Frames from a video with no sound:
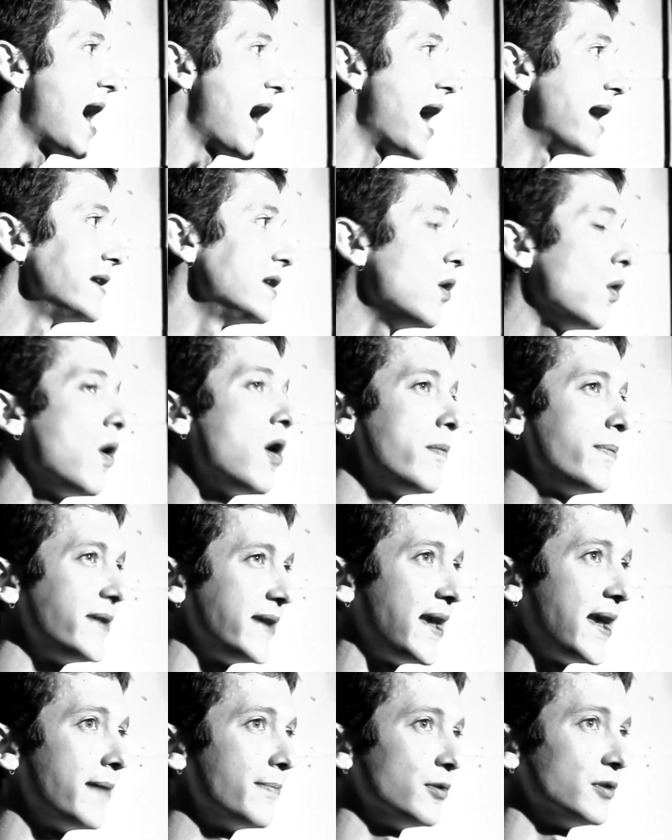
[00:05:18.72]
I know I'll
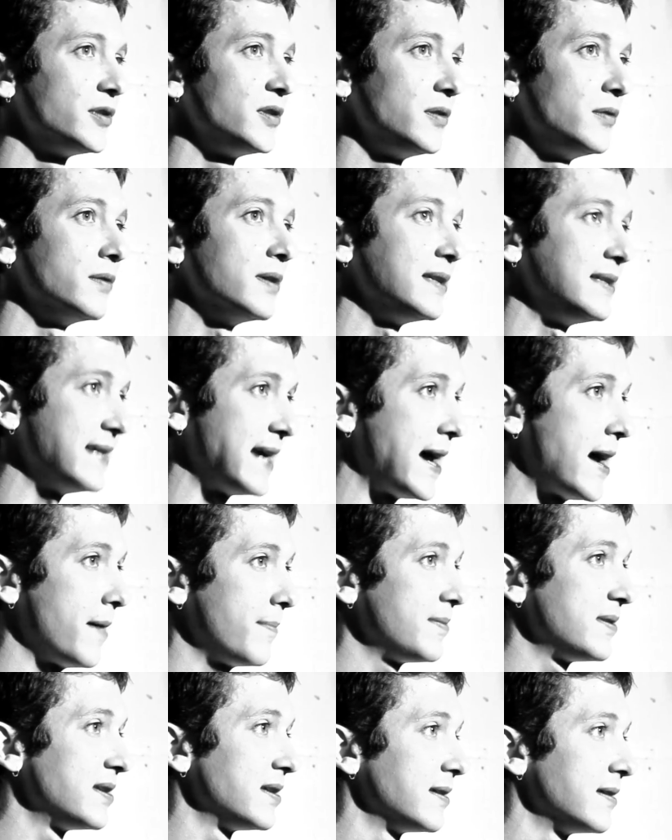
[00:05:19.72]
be able to
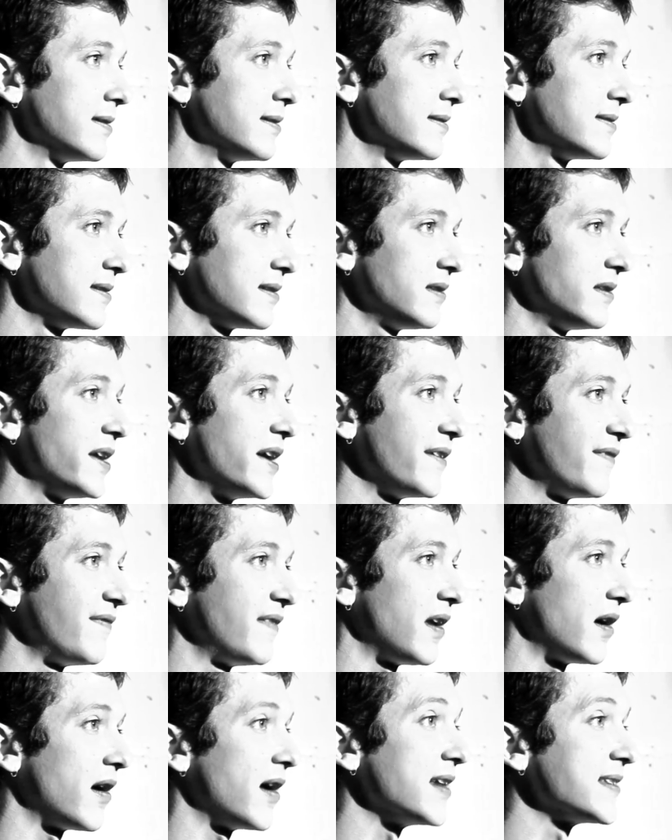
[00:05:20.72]
adapt to life
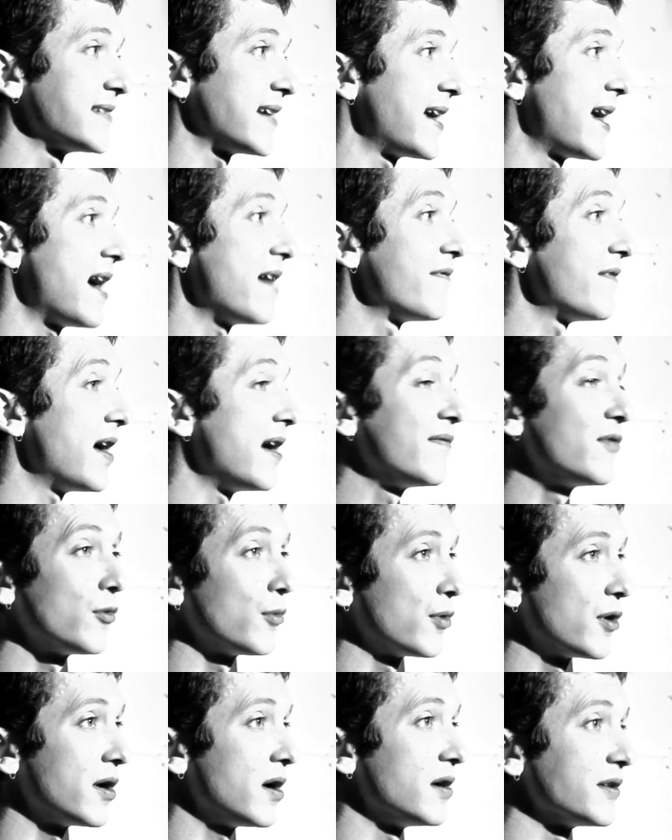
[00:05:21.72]
there as I have
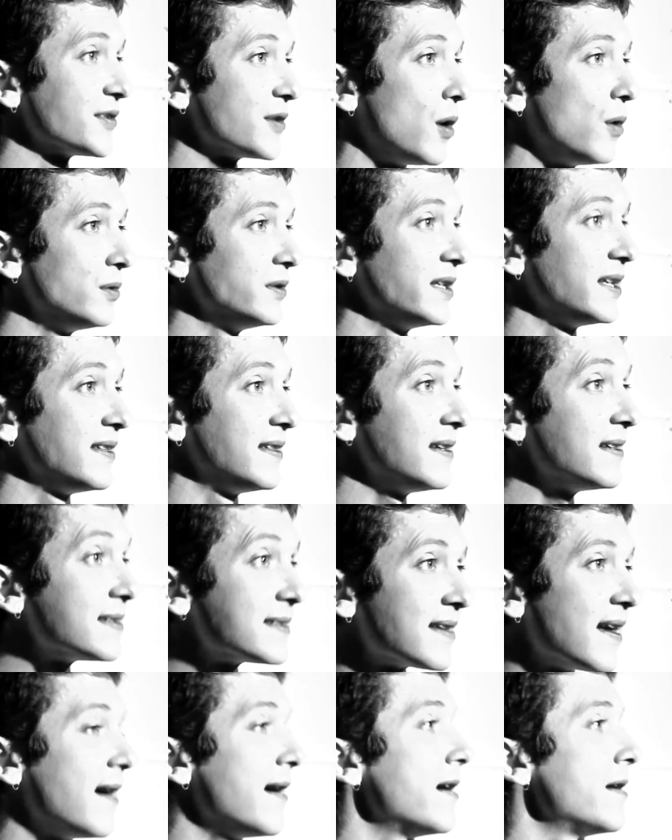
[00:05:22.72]
everywhere else, only
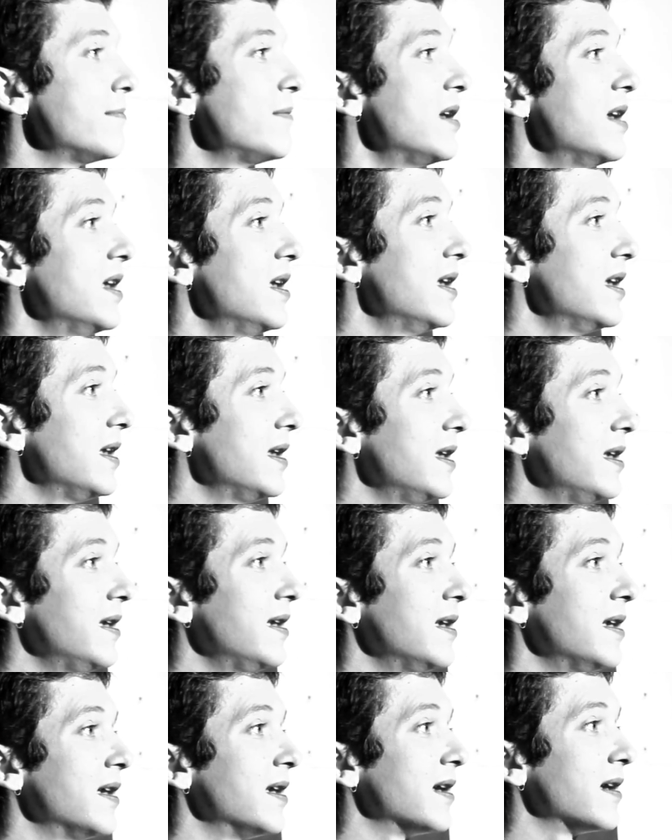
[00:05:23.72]
this time
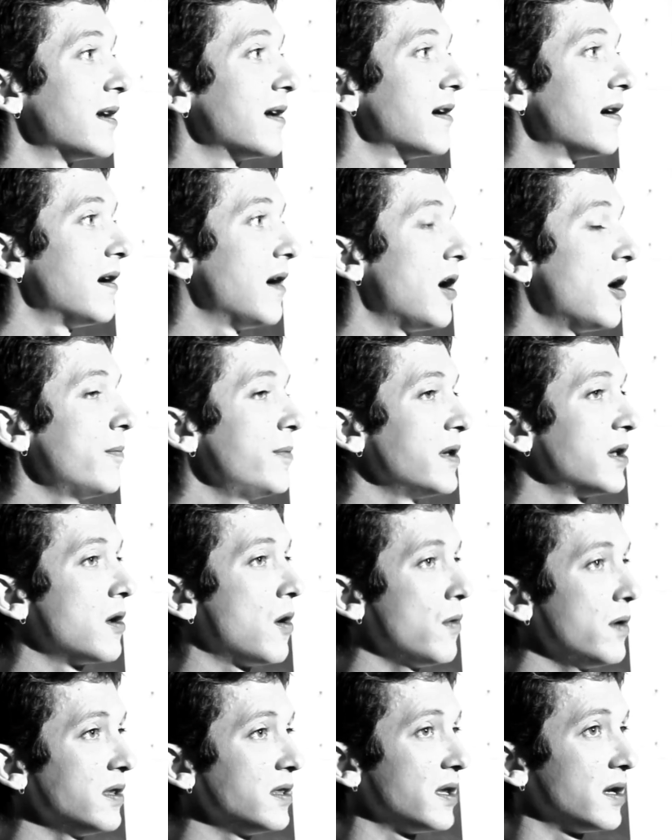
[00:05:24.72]
I'll be
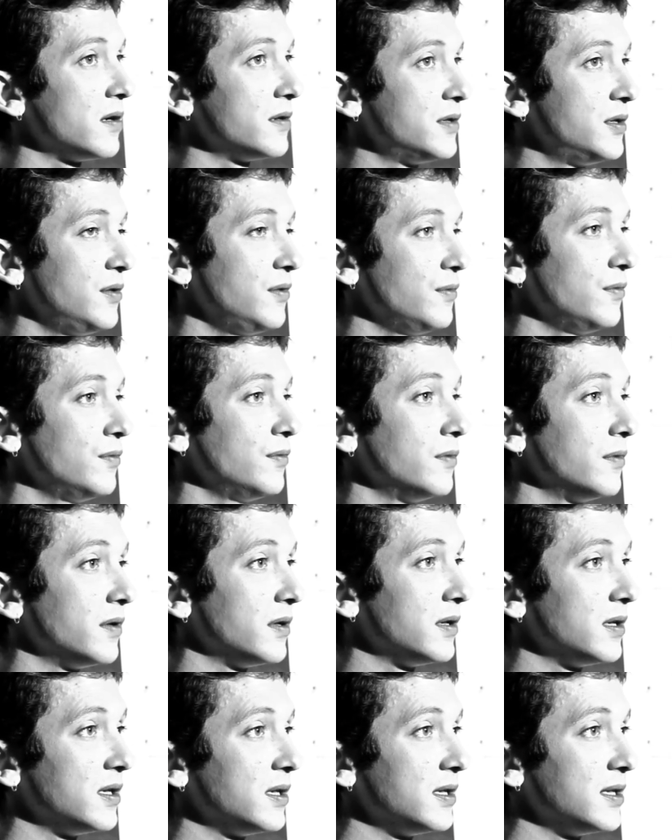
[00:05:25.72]
going there to
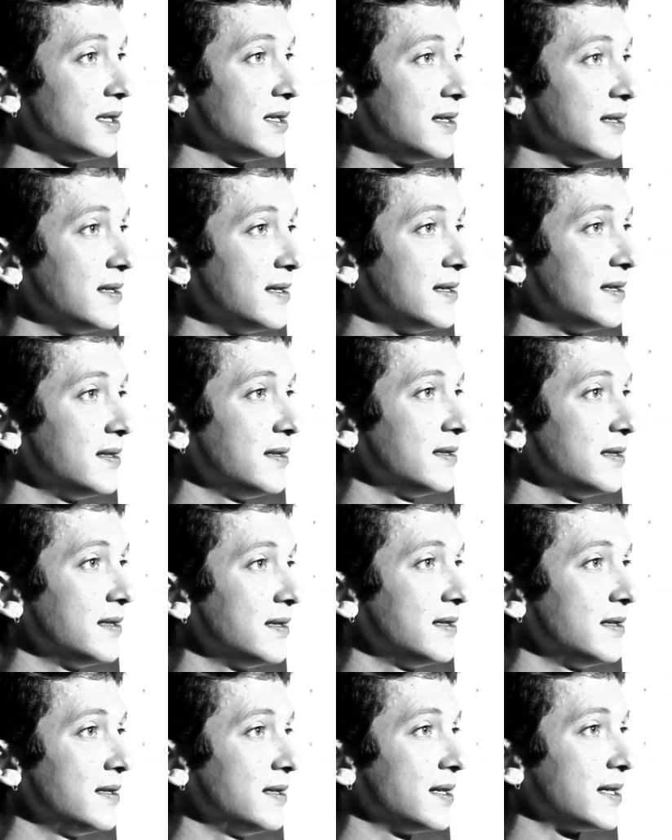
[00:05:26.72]

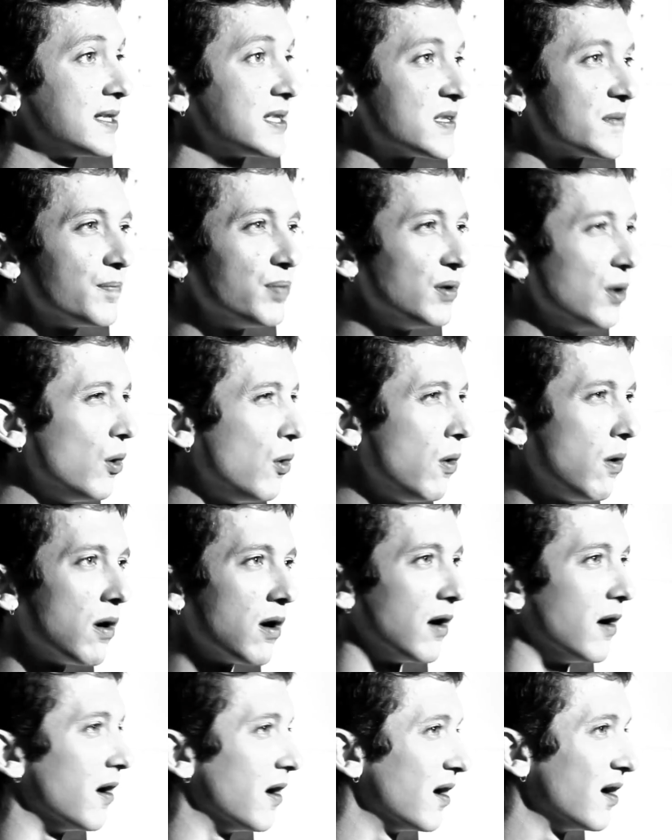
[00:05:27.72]

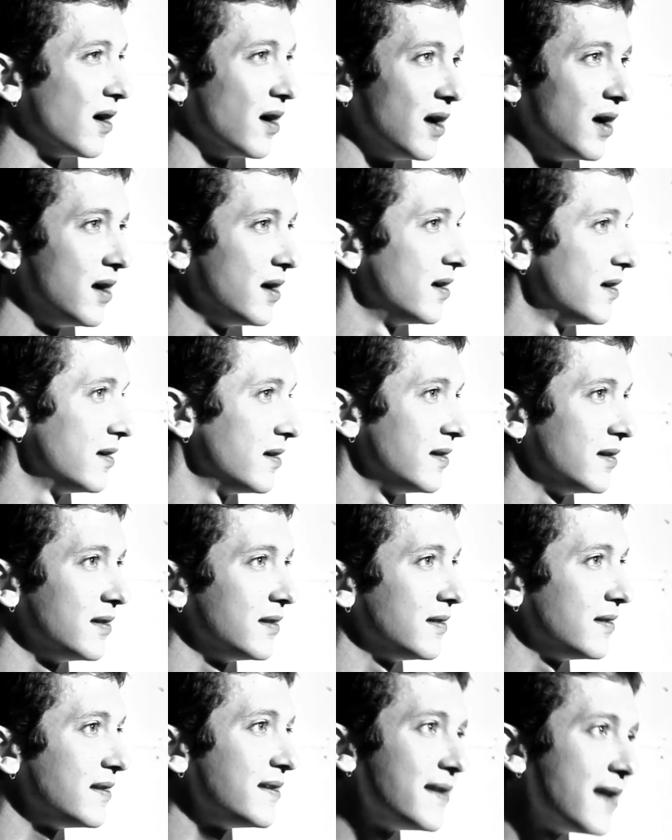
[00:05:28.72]
explore,
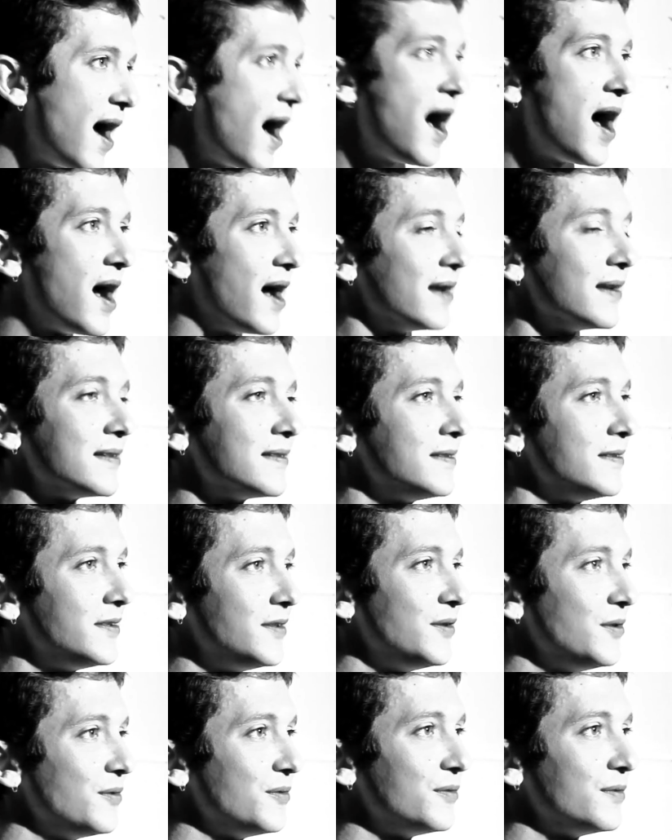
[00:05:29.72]
not
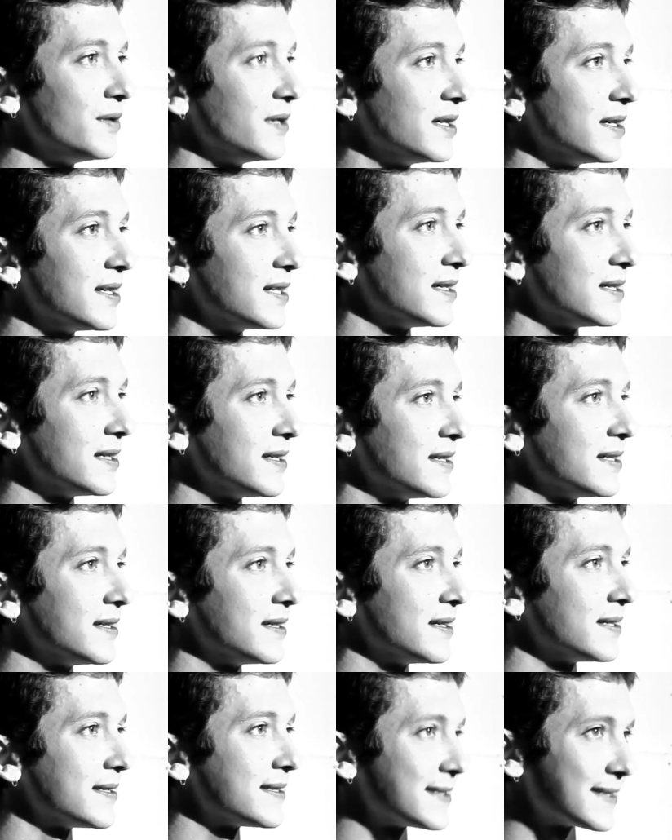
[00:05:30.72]
to
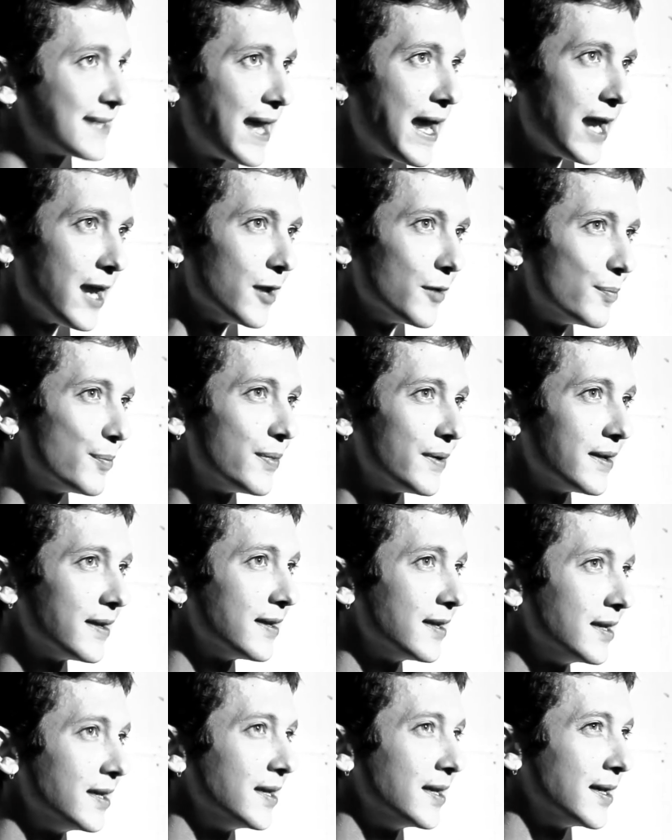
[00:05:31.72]
escape.
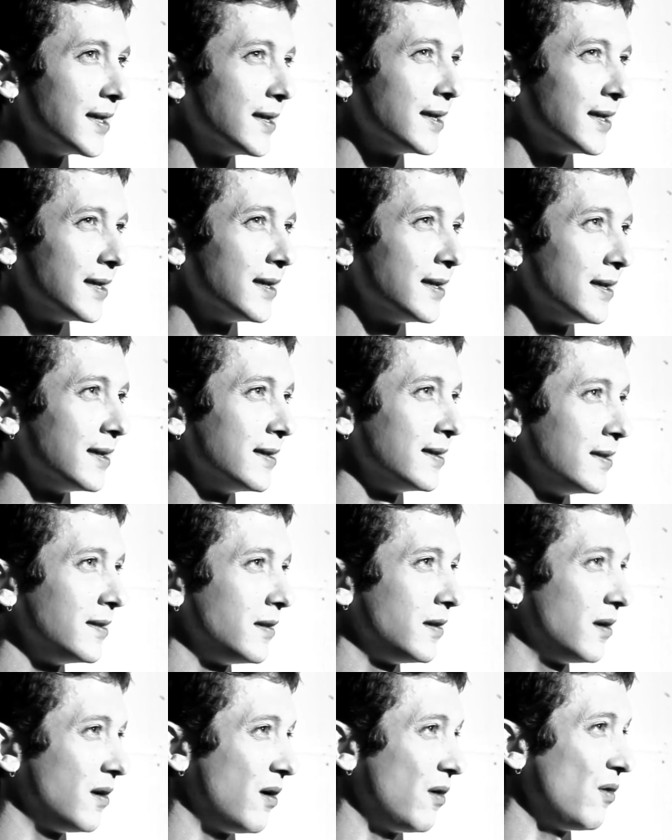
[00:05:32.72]

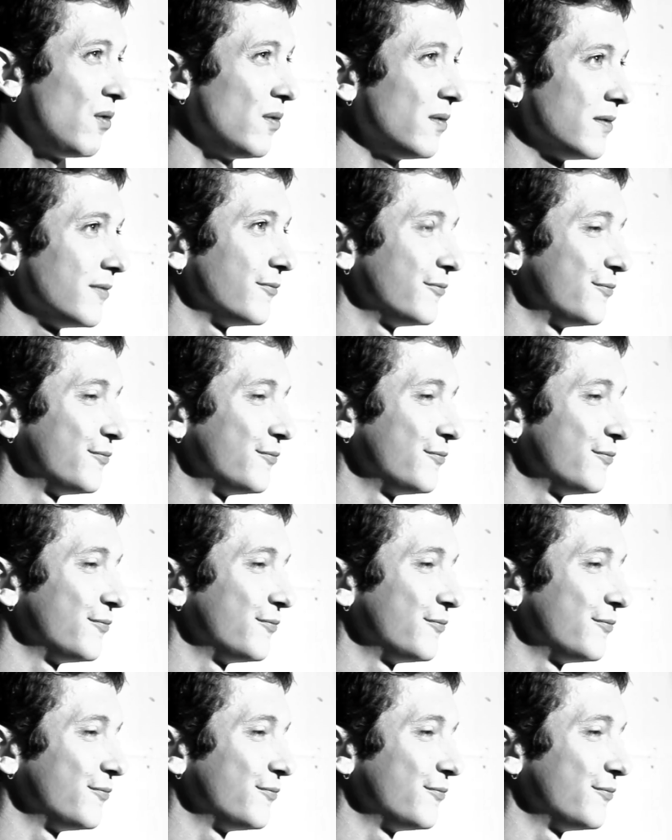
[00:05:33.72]
You know?